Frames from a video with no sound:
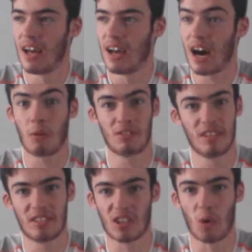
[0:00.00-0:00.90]
I would
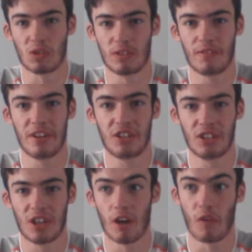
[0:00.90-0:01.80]
say it's the closest
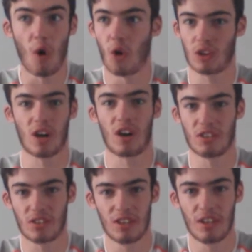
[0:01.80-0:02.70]
finish of all
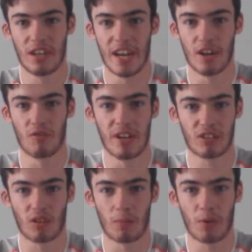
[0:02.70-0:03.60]
cars in a
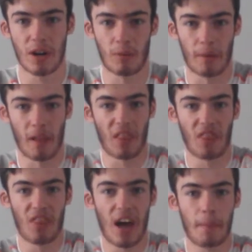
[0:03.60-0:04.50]
race Grand Prix, probably
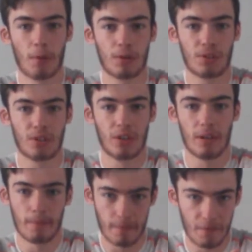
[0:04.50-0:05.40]
about that much.
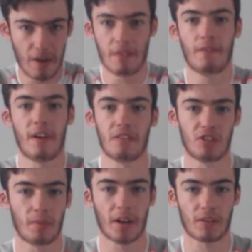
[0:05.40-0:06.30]
Very, very
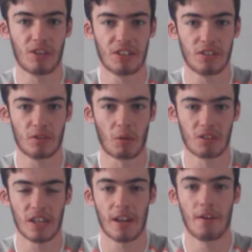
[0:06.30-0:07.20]
dramatic racing
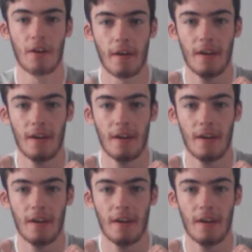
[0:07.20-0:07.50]
towards the end.